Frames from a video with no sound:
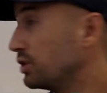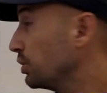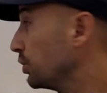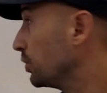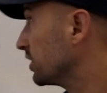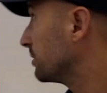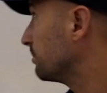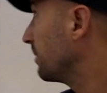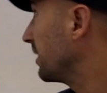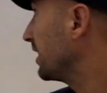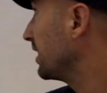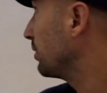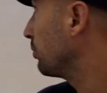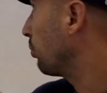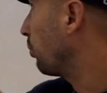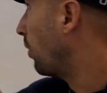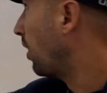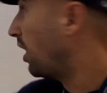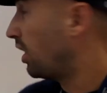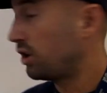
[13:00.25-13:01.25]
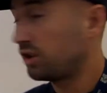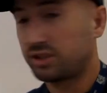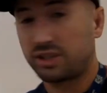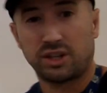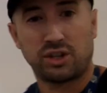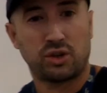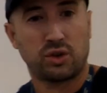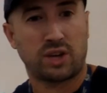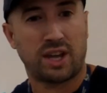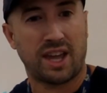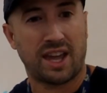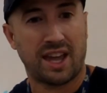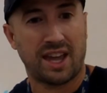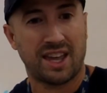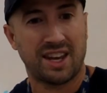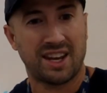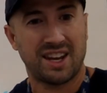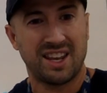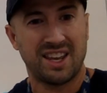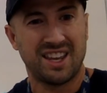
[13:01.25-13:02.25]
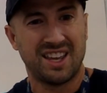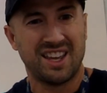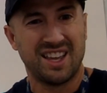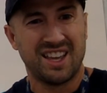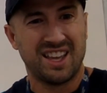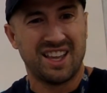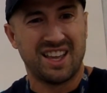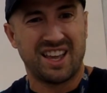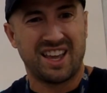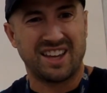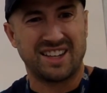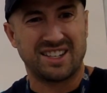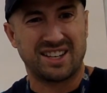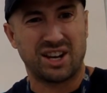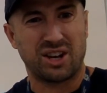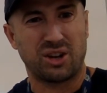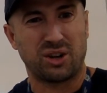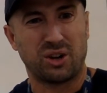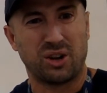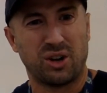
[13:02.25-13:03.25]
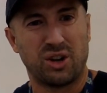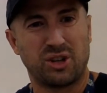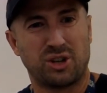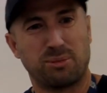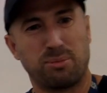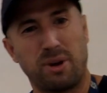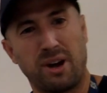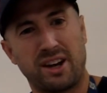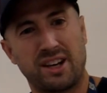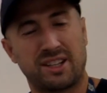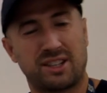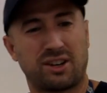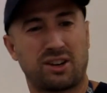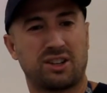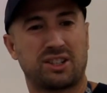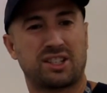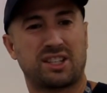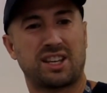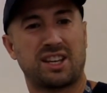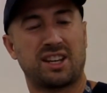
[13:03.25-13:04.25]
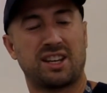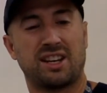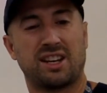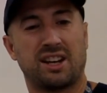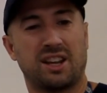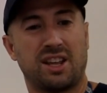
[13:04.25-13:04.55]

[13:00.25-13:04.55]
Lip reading: as many walls as you can until your body starts getting